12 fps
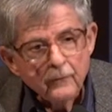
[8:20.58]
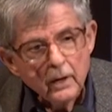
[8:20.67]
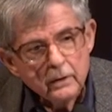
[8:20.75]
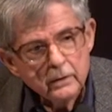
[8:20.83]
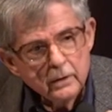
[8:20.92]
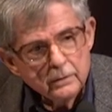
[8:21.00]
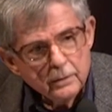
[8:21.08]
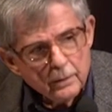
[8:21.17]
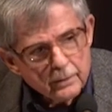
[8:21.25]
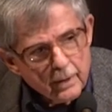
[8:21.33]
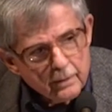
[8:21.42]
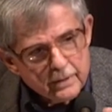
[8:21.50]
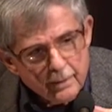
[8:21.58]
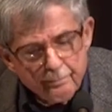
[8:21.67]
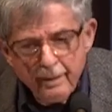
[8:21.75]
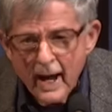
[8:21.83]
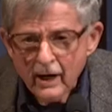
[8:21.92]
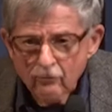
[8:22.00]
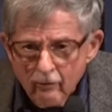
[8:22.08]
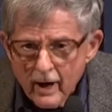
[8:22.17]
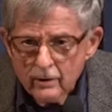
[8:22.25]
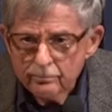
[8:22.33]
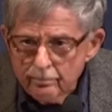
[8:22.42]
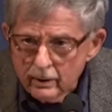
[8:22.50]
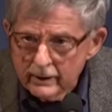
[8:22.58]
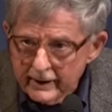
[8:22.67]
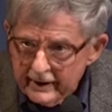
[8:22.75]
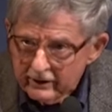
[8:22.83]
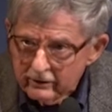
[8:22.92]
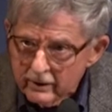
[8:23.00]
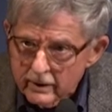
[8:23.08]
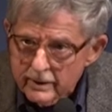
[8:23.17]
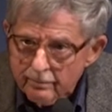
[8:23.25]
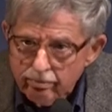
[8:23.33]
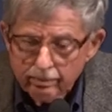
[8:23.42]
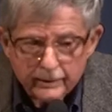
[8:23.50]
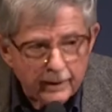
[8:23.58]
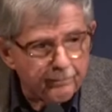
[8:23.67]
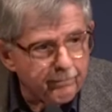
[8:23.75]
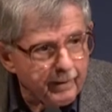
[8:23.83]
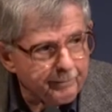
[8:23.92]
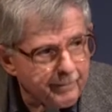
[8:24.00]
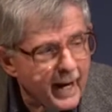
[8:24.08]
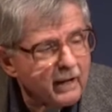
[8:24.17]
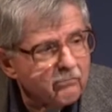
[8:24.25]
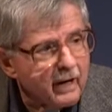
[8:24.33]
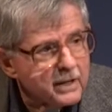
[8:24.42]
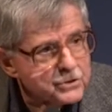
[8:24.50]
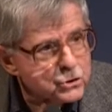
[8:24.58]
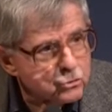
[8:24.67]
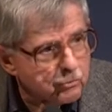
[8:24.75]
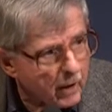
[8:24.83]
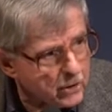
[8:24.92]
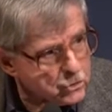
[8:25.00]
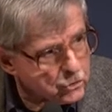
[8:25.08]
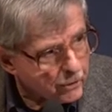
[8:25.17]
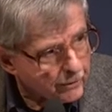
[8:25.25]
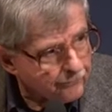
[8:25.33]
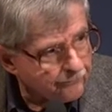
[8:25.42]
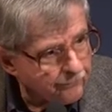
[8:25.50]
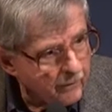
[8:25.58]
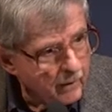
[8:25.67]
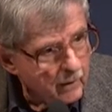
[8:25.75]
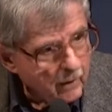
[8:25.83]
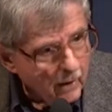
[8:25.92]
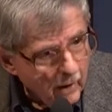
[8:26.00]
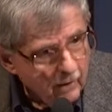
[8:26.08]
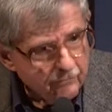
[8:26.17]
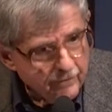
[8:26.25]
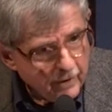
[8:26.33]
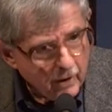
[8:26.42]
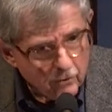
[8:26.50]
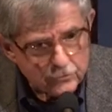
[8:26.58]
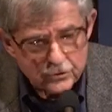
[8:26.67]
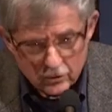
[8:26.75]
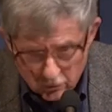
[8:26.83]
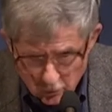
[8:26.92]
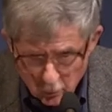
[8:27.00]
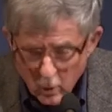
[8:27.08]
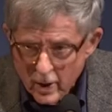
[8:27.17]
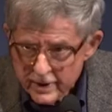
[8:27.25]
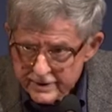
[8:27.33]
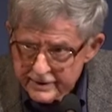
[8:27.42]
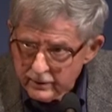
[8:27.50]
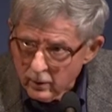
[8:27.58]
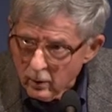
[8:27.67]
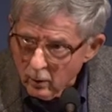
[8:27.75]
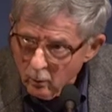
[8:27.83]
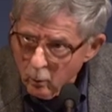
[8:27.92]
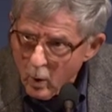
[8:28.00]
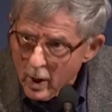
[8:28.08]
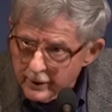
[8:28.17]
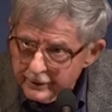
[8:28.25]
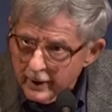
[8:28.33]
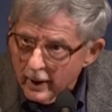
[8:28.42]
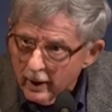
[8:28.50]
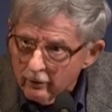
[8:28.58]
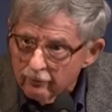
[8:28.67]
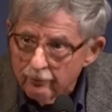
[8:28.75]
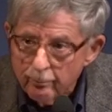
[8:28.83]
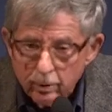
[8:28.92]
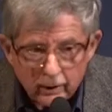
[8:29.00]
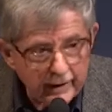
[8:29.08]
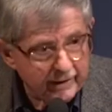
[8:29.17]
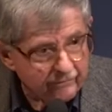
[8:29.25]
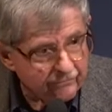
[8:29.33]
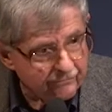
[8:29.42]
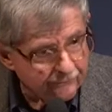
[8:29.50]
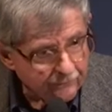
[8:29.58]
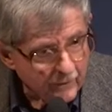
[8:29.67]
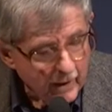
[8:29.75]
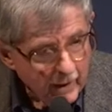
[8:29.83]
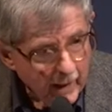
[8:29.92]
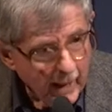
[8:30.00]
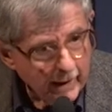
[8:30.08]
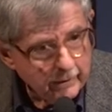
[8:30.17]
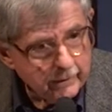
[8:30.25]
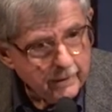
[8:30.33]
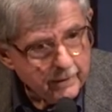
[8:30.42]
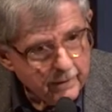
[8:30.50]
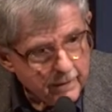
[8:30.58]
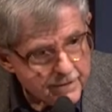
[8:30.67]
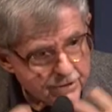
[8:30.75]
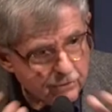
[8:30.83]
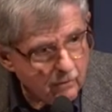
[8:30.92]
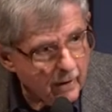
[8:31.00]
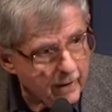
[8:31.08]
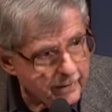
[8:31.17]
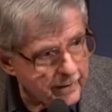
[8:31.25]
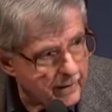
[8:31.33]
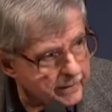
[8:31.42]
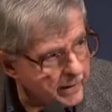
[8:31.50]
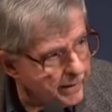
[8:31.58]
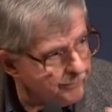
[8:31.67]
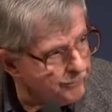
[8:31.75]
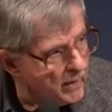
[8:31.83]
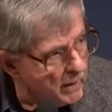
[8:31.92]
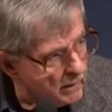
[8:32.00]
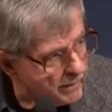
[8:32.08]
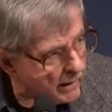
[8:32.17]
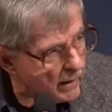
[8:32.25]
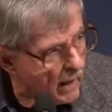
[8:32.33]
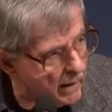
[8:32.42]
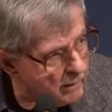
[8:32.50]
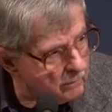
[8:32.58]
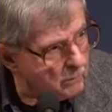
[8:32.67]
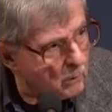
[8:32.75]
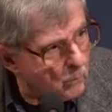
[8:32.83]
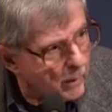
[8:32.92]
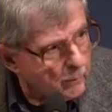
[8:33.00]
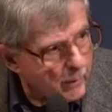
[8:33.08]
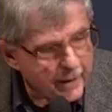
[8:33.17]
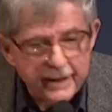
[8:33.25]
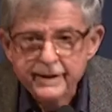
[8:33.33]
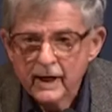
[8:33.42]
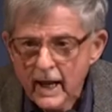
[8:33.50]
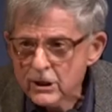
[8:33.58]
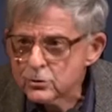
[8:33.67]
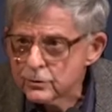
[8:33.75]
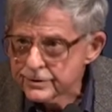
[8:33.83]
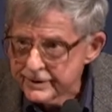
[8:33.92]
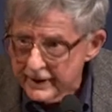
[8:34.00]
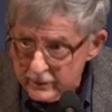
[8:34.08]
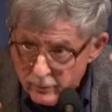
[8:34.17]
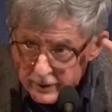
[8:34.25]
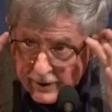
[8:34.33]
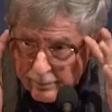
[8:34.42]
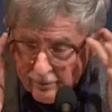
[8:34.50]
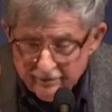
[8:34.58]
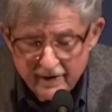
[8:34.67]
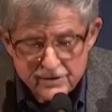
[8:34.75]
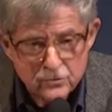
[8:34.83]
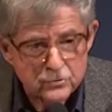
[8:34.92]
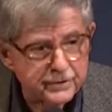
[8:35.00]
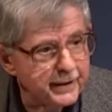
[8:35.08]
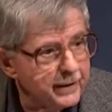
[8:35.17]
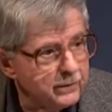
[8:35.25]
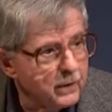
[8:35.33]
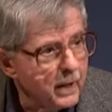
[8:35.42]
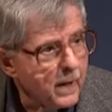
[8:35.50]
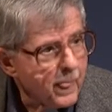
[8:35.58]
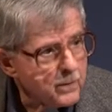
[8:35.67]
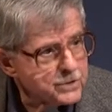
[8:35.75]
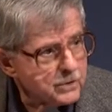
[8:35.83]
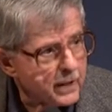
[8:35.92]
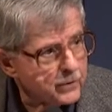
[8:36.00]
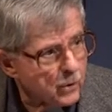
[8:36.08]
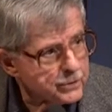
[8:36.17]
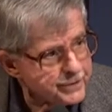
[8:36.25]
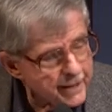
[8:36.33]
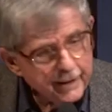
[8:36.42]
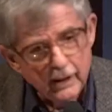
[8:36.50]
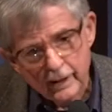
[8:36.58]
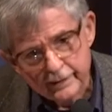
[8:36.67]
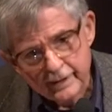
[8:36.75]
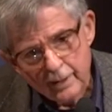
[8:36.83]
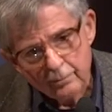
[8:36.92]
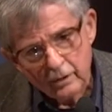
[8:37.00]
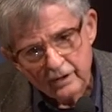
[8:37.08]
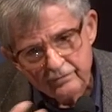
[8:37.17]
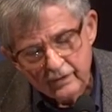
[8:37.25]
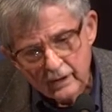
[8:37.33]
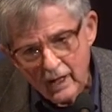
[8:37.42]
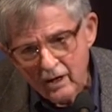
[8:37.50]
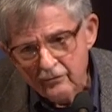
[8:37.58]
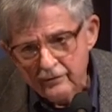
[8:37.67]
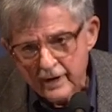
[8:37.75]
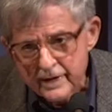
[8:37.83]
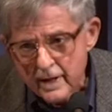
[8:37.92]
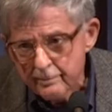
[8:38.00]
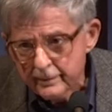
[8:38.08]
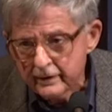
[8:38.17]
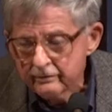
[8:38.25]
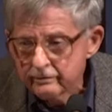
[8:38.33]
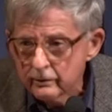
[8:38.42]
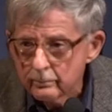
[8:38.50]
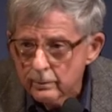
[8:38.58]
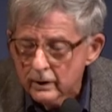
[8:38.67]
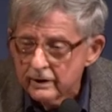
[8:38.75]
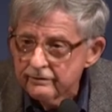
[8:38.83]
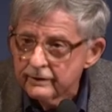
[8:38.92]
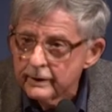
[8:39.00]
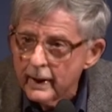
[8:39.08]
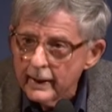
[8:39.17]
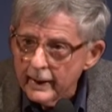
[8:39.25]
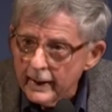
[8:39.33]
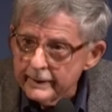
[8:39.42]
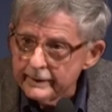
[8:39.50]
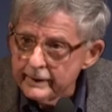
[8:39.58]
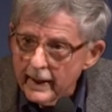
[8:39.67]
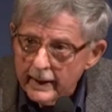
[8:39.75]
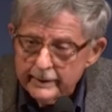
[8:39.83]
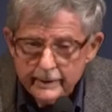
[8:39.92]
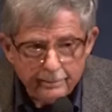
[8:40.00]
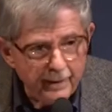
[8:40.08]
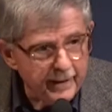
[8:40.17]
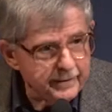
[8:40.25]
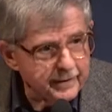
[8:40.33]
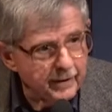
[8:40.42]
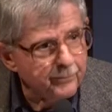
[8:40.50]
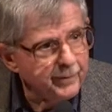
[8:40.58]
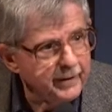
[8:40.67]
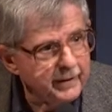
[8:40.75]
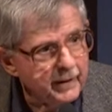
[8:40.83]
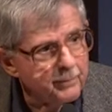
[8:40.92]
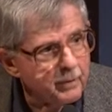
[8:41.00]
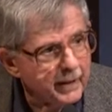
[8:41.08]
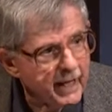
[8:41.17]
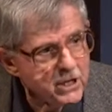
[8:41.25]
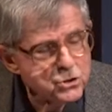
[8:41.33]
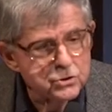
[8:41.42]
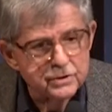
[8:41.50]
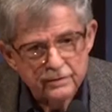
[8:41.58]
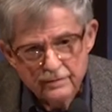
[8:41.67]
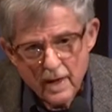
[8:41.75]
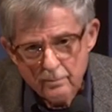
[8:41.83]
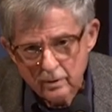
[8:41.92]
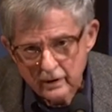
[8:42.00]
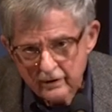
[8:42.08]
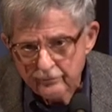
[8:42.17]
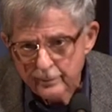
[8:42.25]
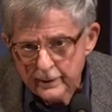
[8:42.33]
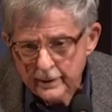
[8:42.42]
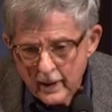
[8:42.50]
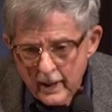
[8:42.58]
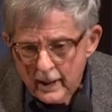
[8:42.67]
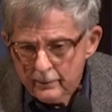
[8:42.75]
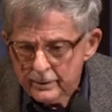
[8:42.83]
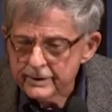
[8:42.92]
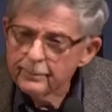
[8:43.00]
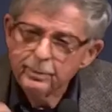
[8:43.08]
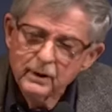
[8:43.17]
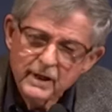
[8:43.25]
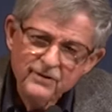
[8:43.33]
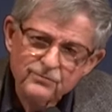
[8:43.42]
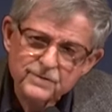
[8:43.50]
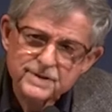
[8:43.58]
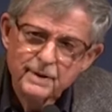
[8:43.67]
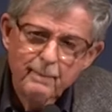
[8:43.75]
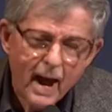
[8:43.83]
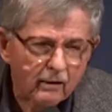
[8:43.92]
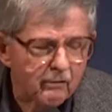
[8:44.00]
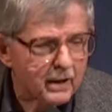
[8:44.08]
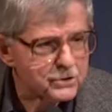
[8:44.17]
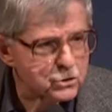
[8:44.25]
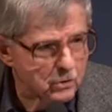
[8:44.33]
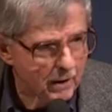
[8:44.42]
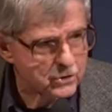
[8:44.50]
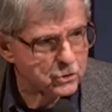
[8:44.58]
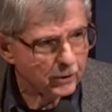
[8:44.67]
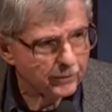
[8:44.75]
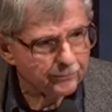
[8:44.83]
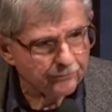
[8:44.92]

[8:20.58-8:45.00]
The background belief, the background structure of the culture was one of belief, and what intellectuals did, what the professors did, was try to articulate that belief and clarify that belief and debate the competing implications of that belief. But the belief was the background structure.